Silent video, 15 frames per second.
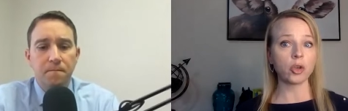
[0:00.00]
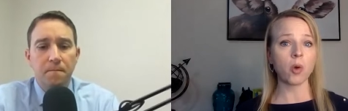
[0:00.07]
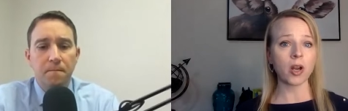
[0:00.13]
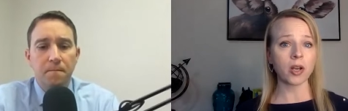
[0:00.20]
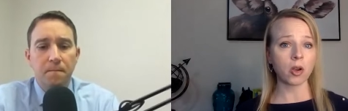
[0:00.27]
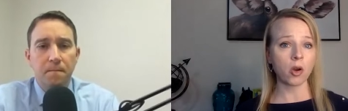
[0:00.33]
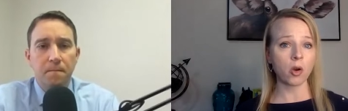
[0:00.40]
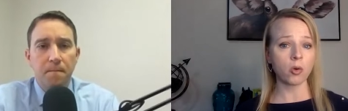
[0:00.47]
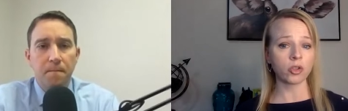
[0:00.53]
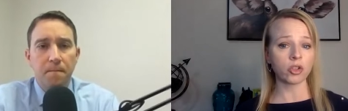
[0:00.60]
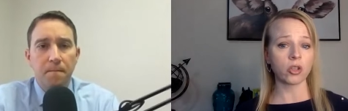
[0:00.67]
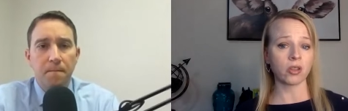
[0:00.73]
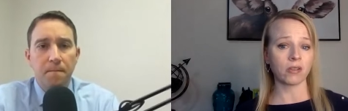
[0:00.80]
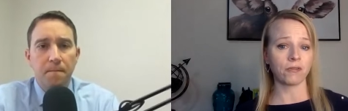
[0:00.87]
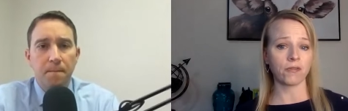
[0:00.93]
Speaker 1: you want to go
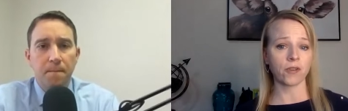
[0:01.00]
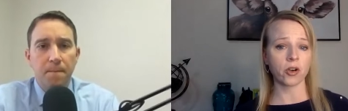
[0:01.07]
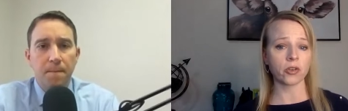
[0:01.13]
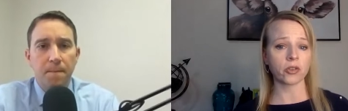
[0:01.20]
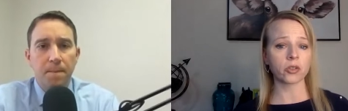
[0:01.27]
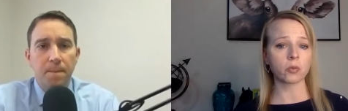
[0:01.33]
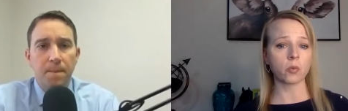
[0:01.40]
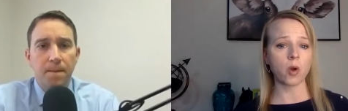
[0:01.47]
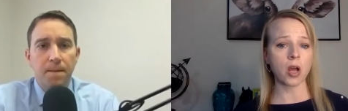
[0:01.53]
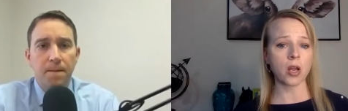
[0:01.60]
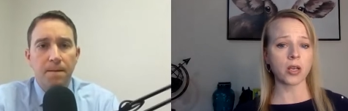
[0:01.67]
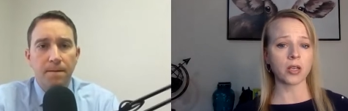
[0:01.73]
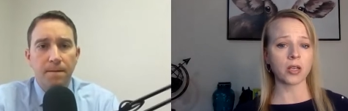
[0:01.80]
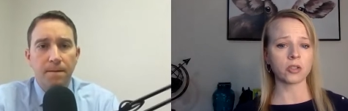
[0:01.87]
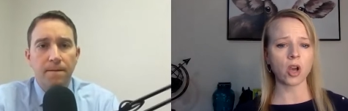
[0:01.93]
to the first
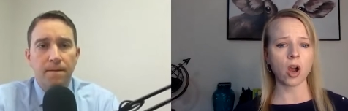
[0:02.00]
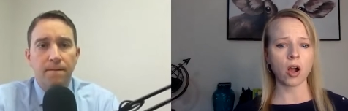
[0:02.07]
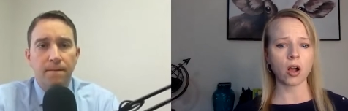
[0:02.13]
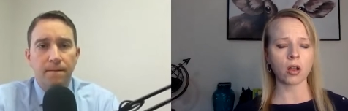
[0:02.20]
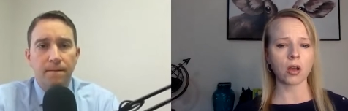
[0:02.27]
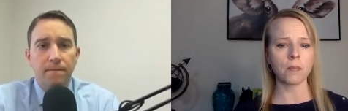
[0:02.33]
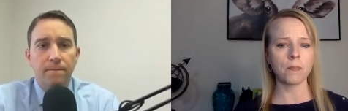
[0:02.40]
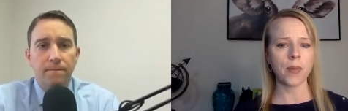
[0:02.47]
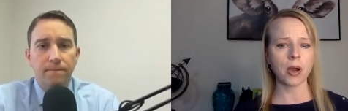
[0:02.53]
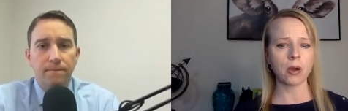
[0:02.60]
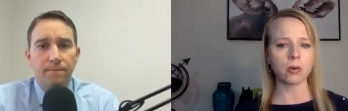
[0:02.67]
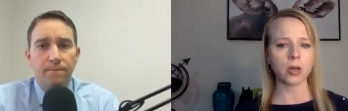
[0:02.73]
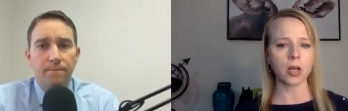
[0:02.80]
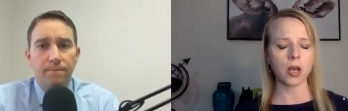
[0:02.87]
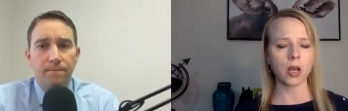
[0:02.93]
one and talk
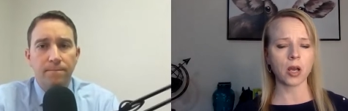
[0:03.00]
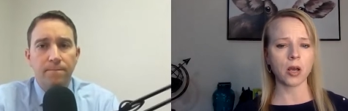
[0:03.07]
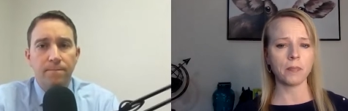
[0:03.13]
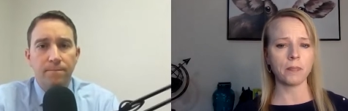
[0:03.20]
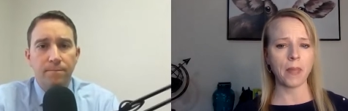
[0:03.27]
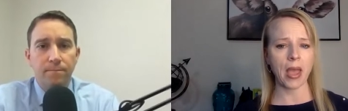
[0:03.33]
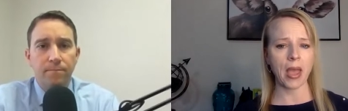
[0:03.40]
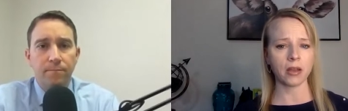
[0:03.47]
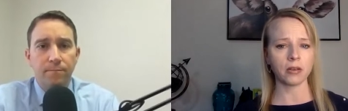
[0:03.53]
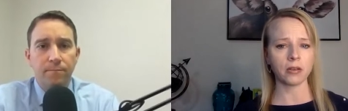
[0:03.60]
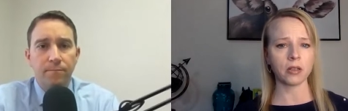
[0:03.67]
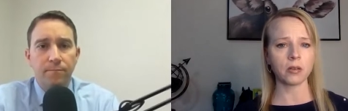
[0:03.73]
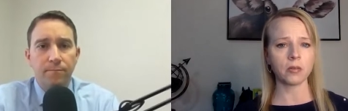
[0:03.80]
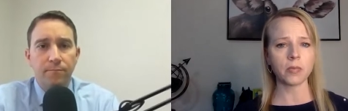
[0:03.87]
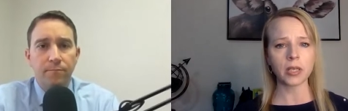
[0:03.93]
about
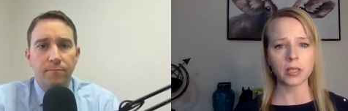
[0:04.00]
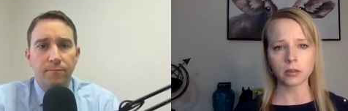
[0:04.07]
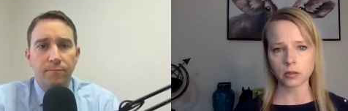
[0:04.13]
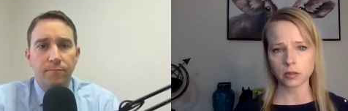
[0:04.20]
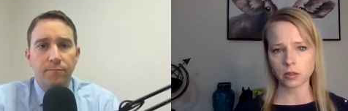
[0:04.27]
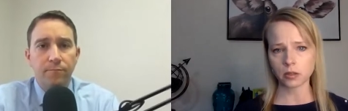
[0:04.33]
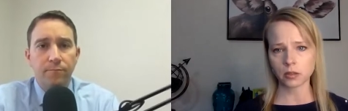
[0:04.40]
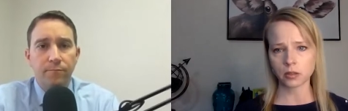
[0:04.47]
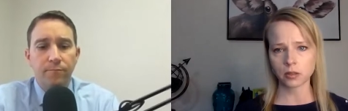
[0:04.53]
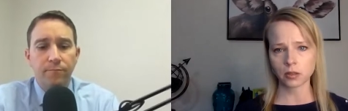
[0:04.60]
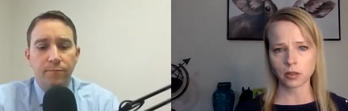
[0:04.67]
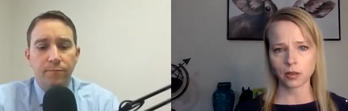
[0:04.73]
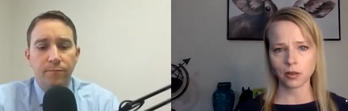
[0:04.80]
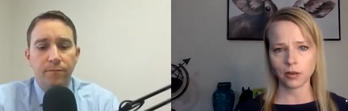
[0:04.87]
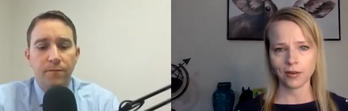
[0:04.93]
abandonment?
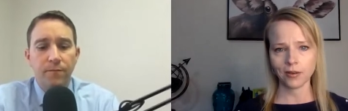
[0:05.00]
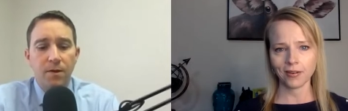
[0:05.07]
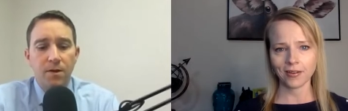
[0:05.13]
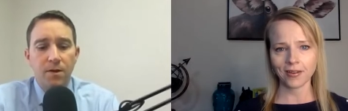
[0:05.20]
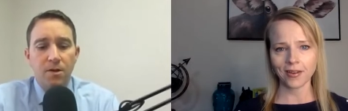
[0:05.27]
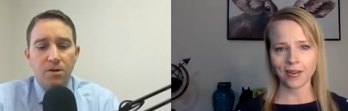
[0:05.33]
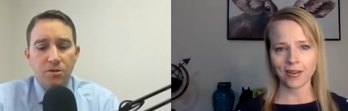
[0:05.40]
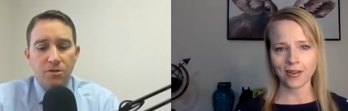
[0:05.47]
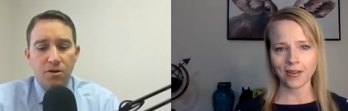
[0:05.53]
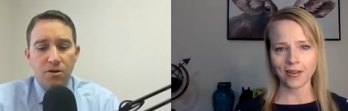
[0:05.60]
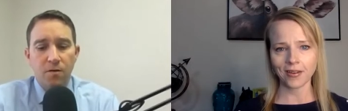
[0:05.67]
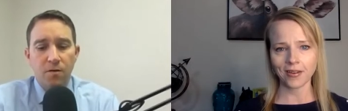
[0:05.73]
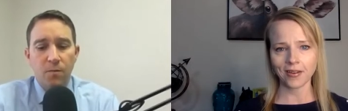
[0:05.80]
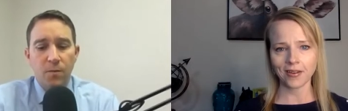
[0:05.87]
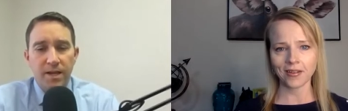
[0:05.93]

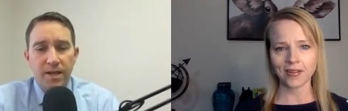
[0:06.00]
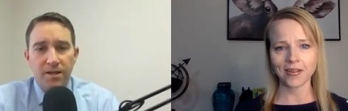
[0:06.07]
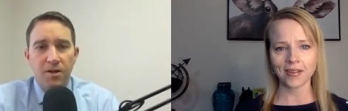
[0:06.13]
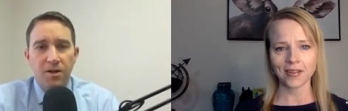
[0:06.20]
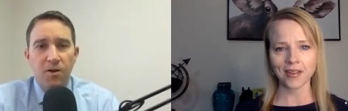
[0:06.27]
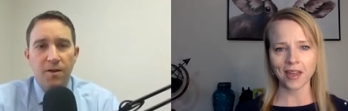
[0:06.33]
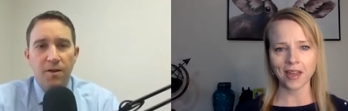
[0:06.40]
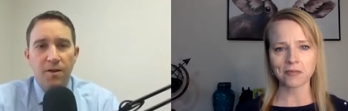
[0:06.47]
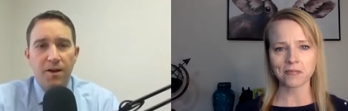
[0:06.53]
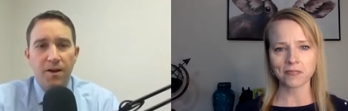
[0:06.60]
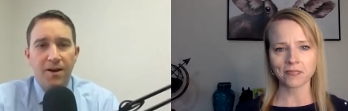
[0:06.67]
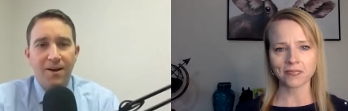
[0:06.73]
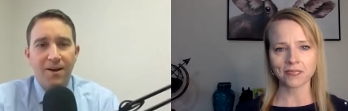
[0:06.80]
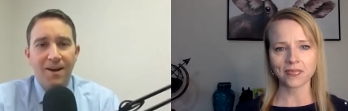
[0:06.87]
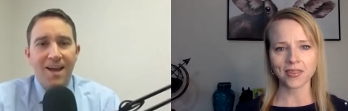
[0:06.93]
Speaker 2: Sure, we can go
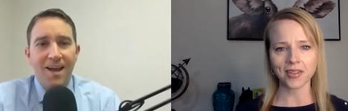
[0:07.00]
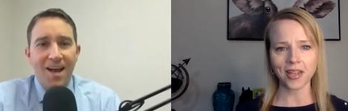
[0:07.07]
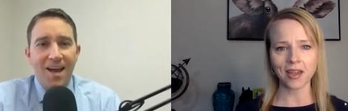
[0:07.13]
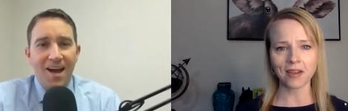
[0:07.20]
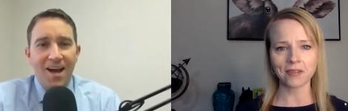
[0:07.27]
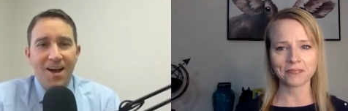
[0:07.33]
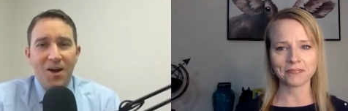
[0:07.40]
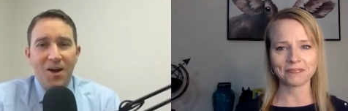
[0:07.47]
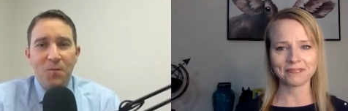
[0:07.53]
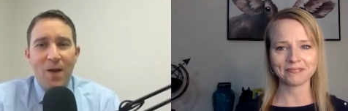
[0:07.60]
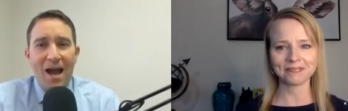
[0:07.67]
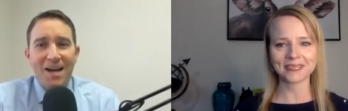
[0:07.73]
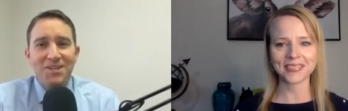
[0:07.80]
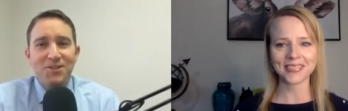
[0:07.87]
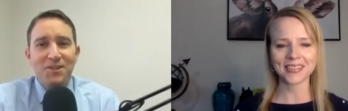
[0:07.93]
there. Okay.
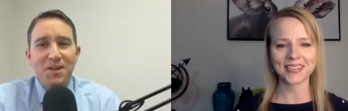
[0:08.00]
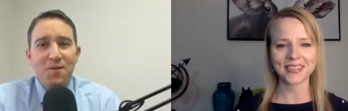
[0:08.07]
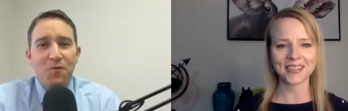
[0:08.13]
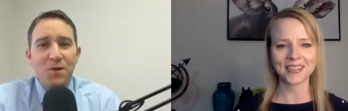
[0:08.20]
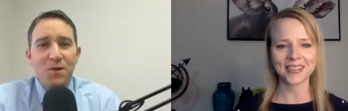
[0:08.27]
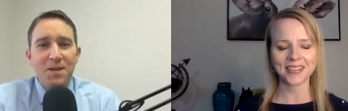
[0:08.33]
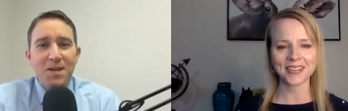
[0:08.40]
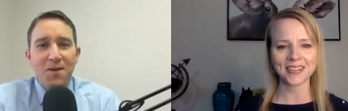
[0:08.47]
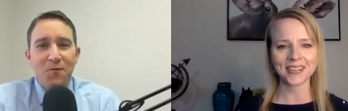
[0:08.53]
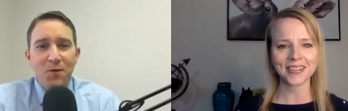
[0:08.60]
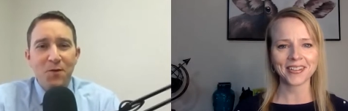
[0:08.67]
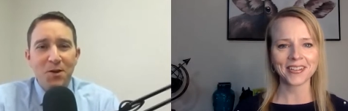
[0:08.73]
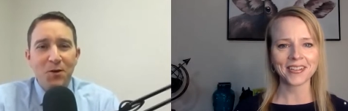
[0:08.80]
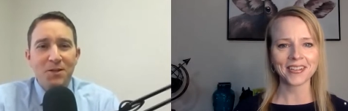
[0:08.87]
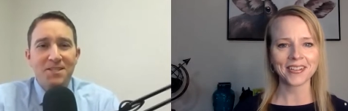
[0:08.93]
Actually, if we
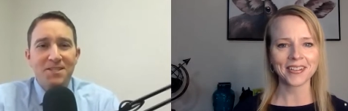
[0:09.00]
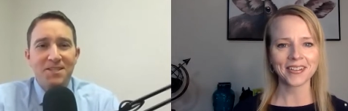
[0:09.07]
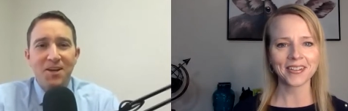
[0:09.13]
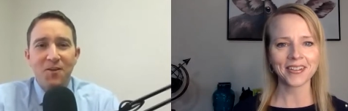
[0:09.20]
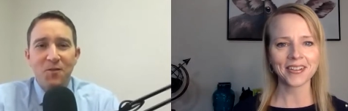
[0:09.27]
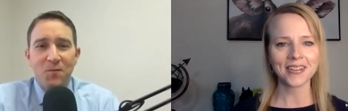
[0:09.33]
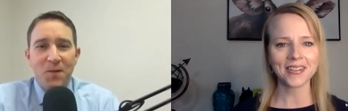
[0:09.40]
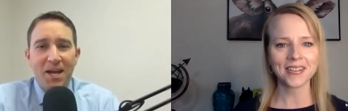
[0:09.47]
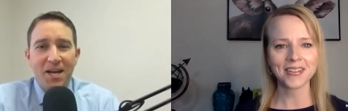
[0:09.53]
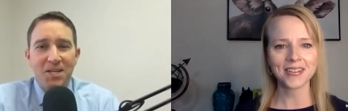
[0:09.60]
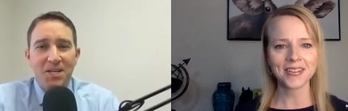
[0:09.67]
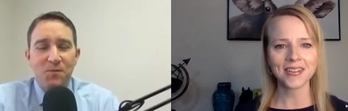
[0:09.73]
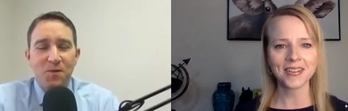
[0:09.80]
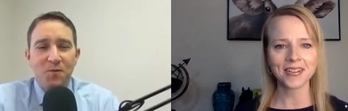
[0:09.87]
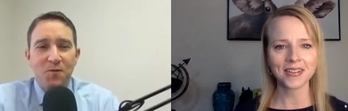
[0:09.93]
go to
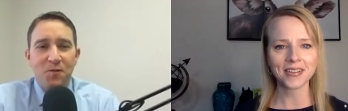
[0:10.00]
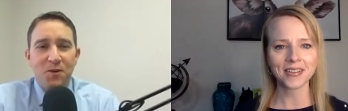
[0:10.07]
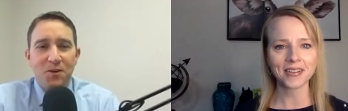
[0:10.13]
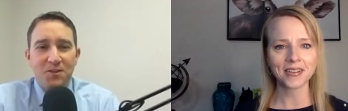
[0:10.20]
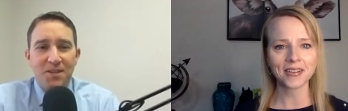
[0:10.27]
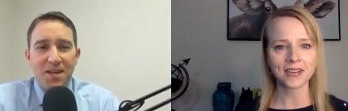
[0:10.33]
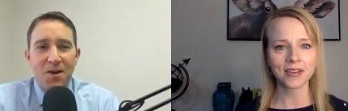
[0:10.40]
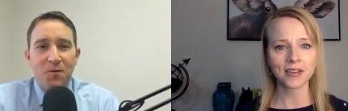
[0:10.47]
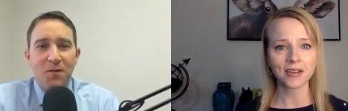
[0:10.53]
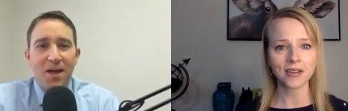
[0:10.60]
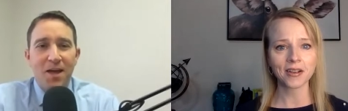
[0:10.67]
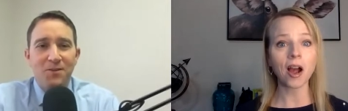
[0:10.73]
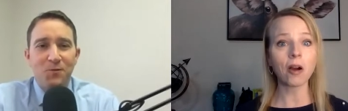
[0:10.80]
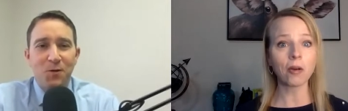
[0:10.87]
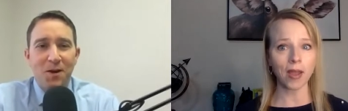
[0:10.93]
self-management first,
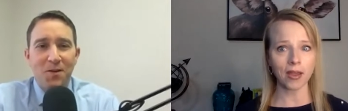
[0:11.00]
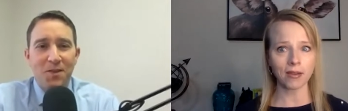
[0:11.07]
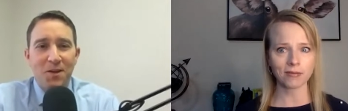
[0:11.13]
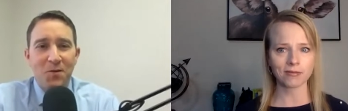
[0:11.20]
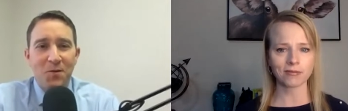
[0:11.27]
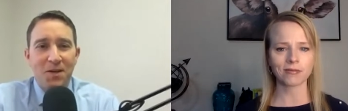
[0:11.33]
that's where, okay, I think we